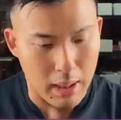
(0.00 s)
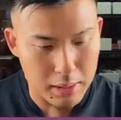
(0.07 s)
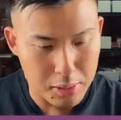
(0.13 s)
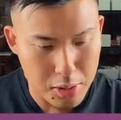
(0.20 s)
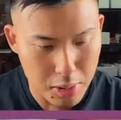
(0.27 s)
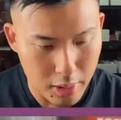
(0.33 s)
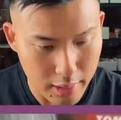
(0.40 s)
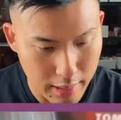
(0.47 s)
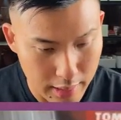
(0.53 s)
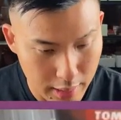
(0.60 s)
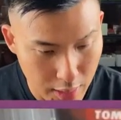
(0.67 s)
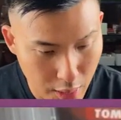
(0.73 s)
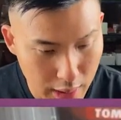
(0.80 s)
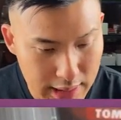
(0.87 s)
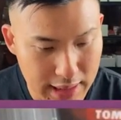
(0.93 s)
Michael
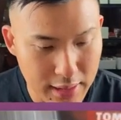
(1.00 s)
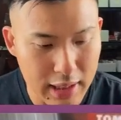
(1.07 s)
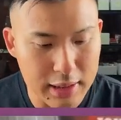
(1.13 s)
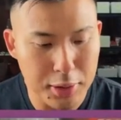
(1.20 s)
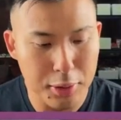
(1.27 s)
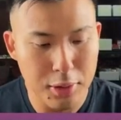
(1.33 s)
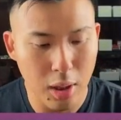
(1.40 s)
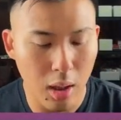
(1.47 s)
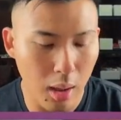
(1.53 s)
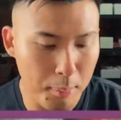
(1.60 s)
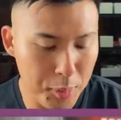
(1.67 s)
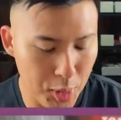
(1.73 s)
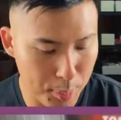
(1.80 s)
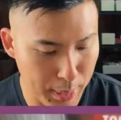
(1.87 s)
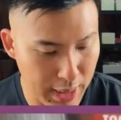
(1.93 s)
Jordan, 1992
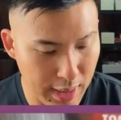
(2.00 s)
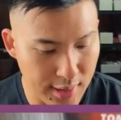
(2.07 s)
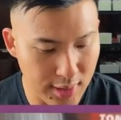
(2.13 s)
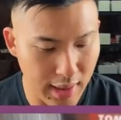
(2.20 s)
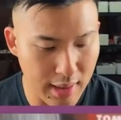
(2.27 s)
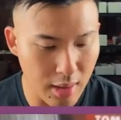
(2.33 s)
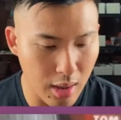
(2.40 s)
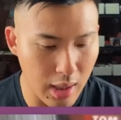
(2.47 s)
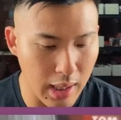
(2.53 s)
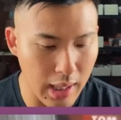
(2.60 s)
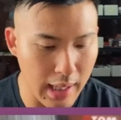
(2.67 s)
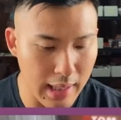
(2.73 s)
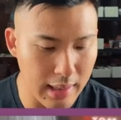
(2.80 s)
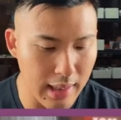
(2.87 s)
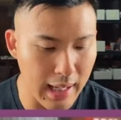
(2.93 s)
Topps, PSA
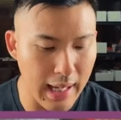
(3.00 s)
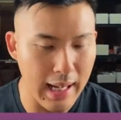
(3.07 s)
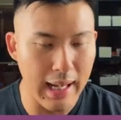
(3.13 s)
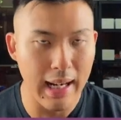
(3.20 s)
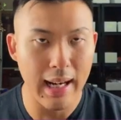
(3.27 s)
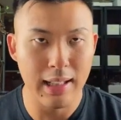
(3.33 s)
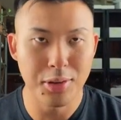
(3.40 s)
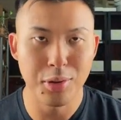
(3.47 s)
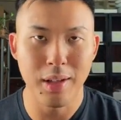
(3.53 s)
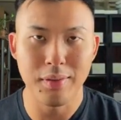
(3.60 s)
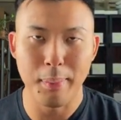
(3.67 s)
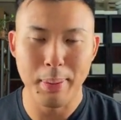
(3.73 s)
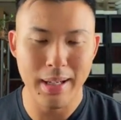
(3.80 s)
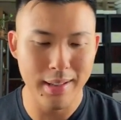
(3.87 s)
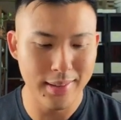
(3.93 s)
9. I do
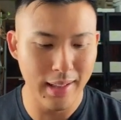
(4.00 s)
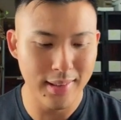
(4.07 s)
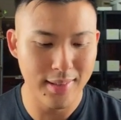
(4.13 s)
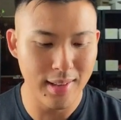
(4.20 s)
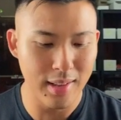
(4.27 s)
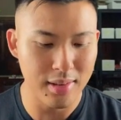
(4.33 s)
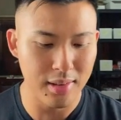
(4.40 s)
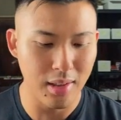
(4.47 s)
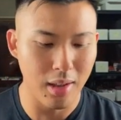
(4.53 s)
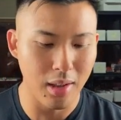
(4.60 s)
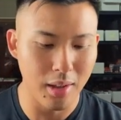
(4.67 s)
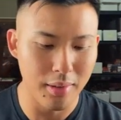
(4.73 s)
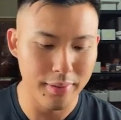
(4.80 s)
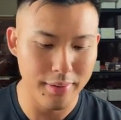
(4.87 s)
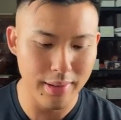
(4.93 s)
have the PSA 6
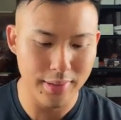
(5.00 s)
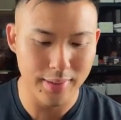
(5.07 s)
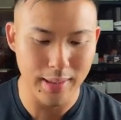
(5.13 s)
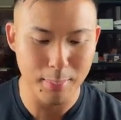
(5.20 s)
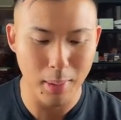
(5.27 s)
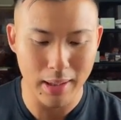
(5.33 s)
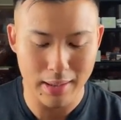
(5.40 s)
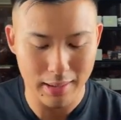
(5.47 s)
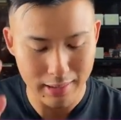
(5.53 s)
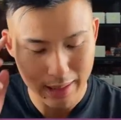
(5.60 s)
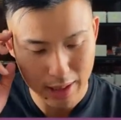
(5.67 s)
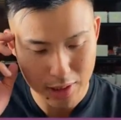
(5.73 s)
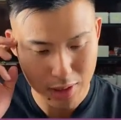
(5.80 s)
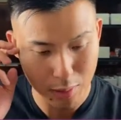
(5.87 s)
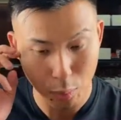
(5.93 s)
of this in my
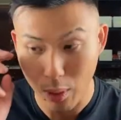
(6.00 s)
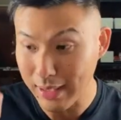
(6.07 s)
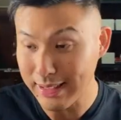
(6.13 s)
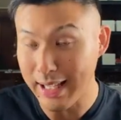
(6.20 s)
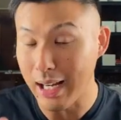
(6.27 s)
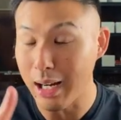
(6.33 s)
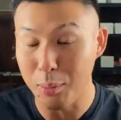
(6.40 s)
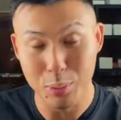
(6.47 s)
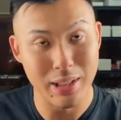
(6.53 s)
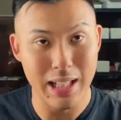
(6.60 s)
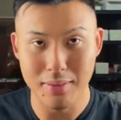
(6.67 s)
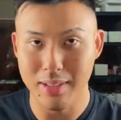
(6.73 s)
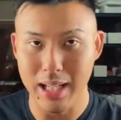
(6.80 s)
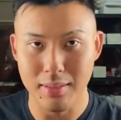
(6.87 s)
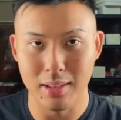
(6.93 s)
collection, one that I would
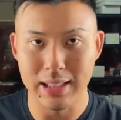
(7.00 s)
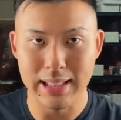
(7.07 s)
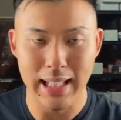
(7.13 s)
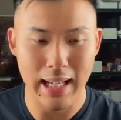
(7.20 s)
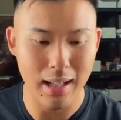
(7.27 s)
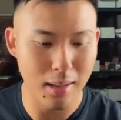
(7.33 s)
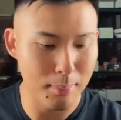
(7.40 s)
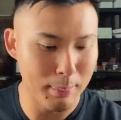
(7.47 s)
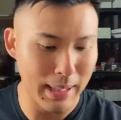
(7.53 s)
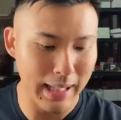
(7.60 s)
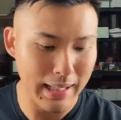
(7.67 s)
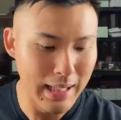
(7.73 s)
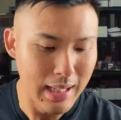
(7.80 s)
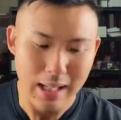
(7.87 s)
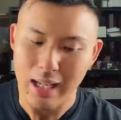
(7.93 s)
never ever sell,
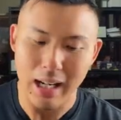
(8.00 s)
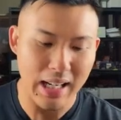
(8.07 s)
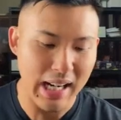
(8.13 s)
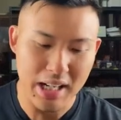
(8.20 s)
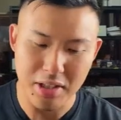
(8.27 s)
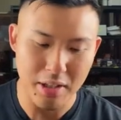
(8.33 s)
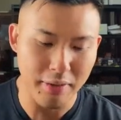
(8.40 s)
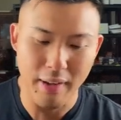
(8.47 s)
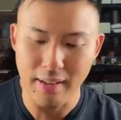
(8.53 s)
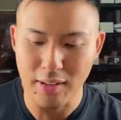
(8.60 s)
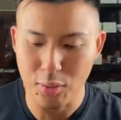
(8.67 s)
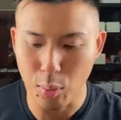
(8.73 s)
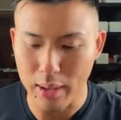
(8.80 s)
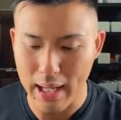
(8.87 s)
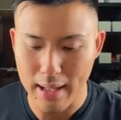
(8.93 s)
but I actually found
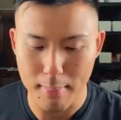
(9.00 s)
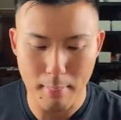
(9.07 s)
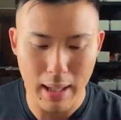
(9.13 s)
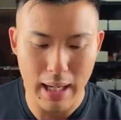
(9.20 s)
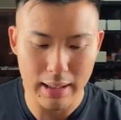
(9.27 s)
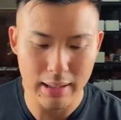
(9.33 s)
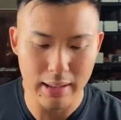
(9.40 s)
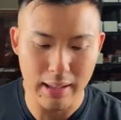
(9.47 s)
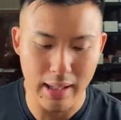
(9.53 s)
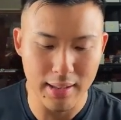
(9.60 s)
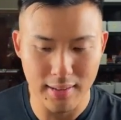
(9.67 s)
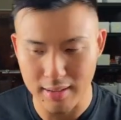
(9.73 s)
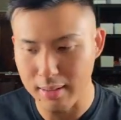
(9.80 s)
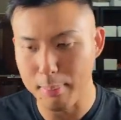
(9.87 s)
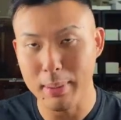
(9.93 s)
this one at a market,
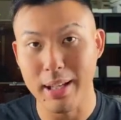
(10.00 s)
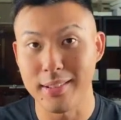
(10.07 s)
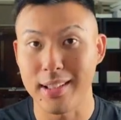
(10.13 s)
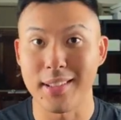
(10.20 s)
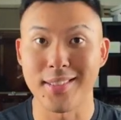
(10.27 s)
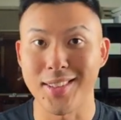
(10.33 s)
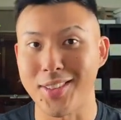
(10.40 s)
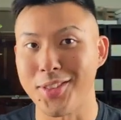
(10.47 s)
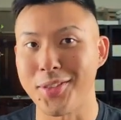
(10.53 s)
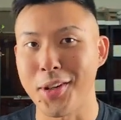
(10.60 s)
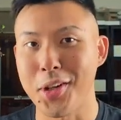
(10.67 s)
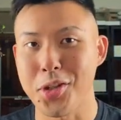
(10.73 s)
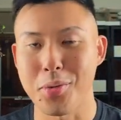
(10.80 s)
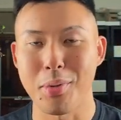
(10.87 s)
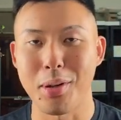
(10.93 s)
as in the PSA 6
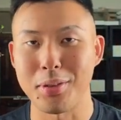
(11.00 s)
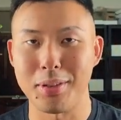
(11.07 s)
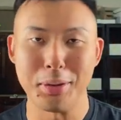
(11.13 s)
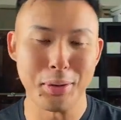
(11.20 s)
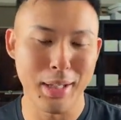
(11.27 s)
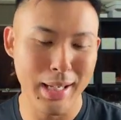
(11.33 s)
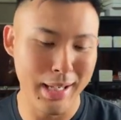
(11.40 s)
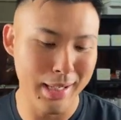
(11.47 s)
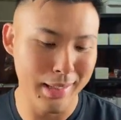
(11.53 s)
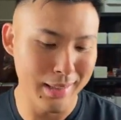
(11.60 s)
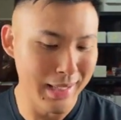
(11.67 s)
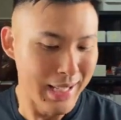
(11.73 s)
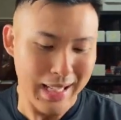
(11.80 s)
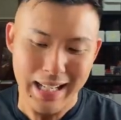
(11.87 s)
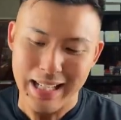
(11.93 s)
version when I was a little
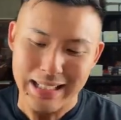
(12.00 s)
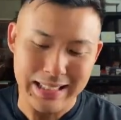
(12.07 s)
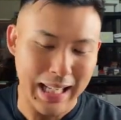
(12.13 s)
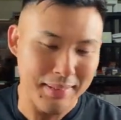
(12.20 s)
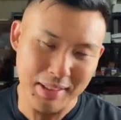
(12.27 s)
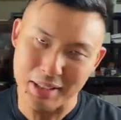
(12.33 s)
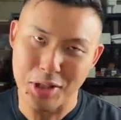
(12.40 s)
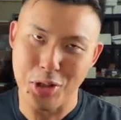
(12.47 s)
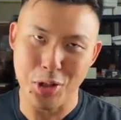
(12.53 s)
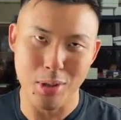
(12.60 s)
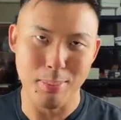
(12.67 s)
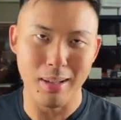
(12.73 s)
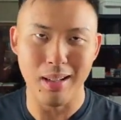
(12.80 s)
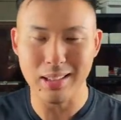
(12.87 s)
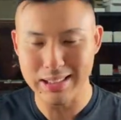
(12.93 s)
kid. Saved it in a
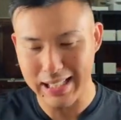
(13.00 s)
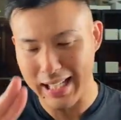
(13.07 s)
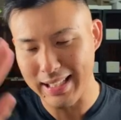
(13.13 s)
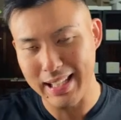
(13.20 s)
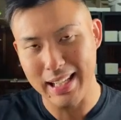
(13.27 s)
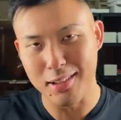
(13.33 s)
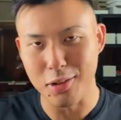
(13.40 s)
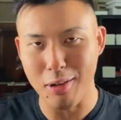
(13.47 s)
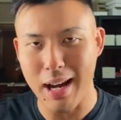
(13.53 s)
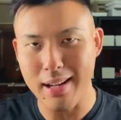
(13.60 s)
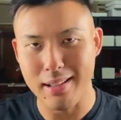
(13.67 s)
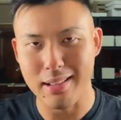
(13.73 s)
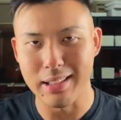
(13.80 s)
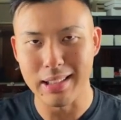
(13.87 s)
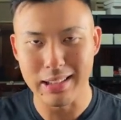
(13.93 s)
shoebox and then
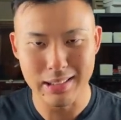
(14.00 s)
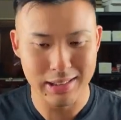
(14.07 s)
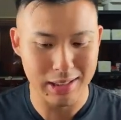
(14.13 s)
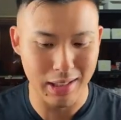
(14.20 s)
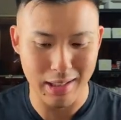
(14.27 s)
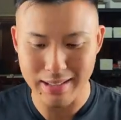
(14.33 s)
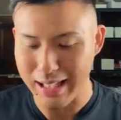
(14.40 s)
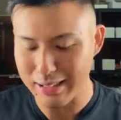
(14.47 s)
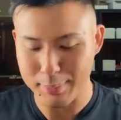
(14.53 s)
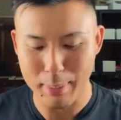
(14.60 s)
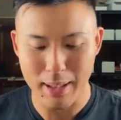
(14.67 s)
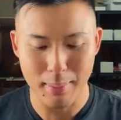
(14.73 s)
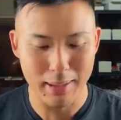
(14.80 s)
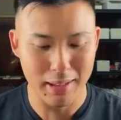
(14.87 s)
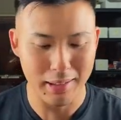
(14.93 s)
graded it, so that's
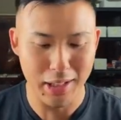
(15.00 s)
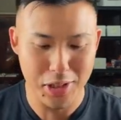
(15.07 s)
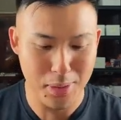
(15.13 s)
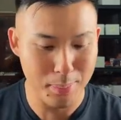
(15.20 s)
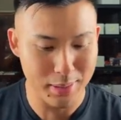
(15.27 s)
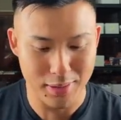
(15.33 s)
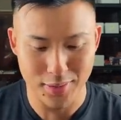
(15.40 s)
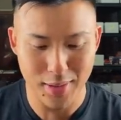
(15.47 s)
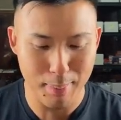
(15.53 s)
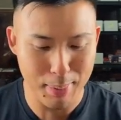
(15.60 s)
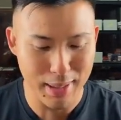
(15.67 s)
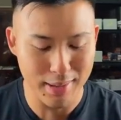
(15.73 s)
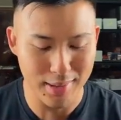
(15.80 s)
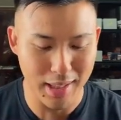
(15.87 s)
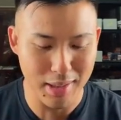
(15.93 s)
part of my collection, but to see
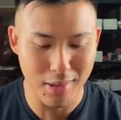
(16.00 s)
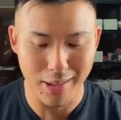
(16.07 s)
a PSA